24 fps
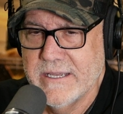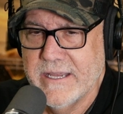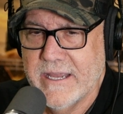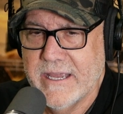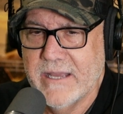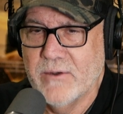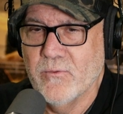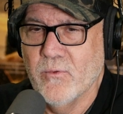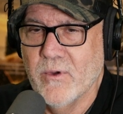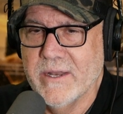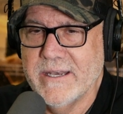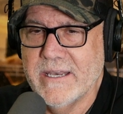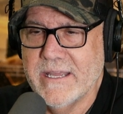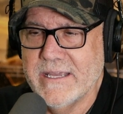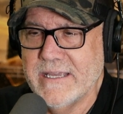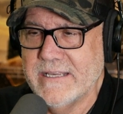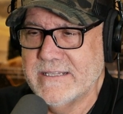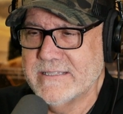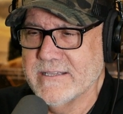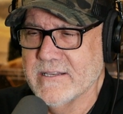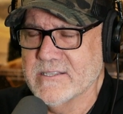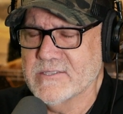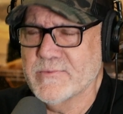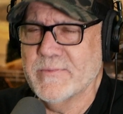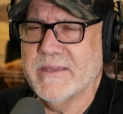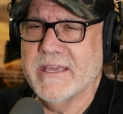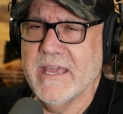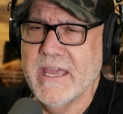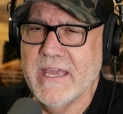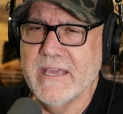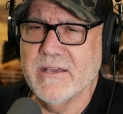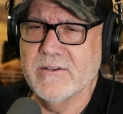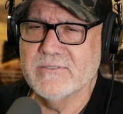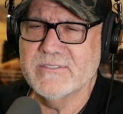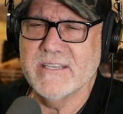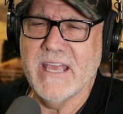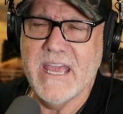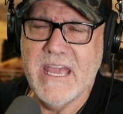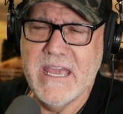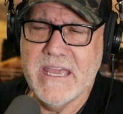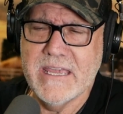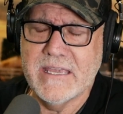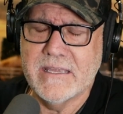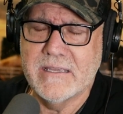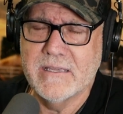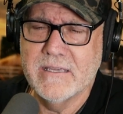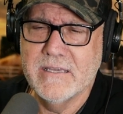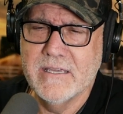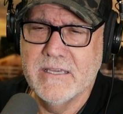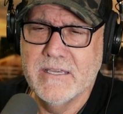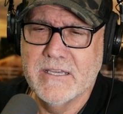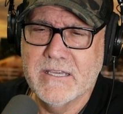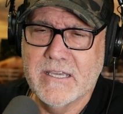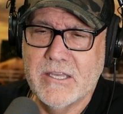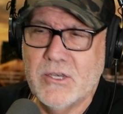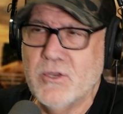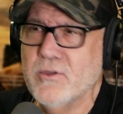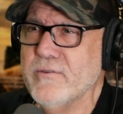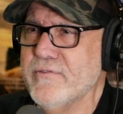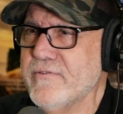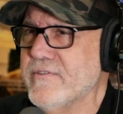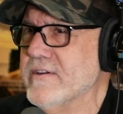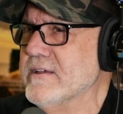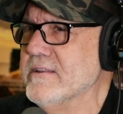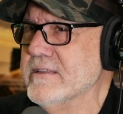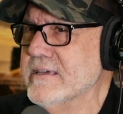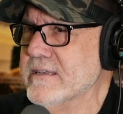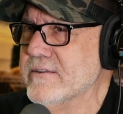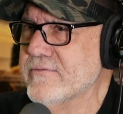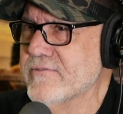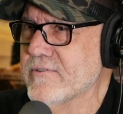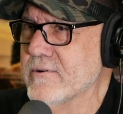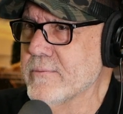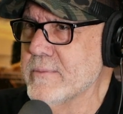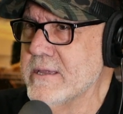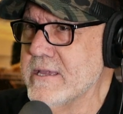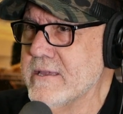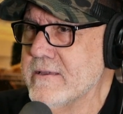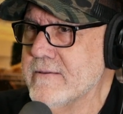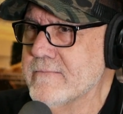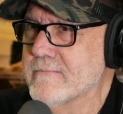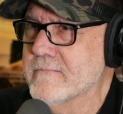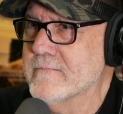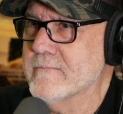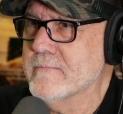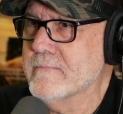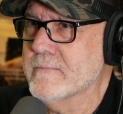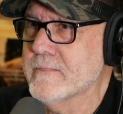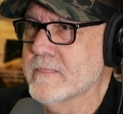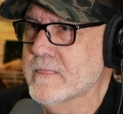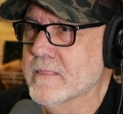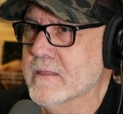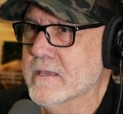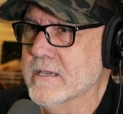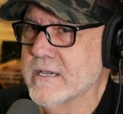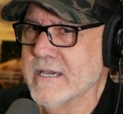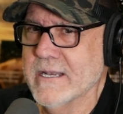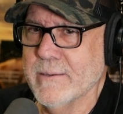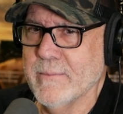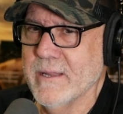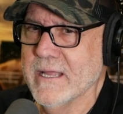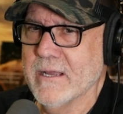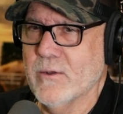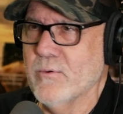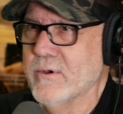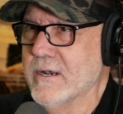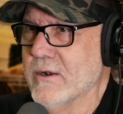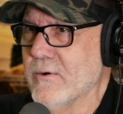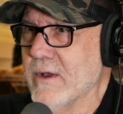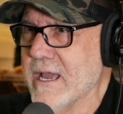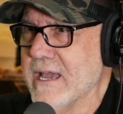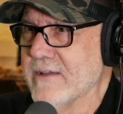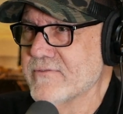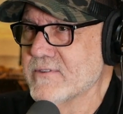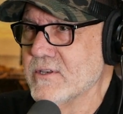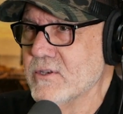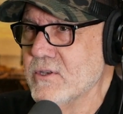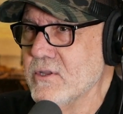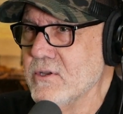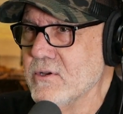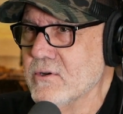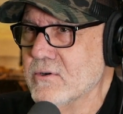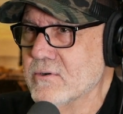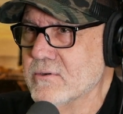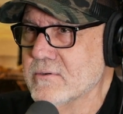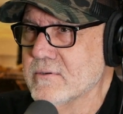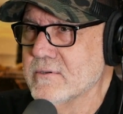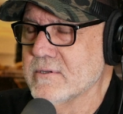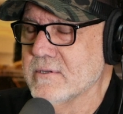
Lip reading: And one day he tells me, he goes, hey, can you fill in for me? And I'm like, what do I have to do?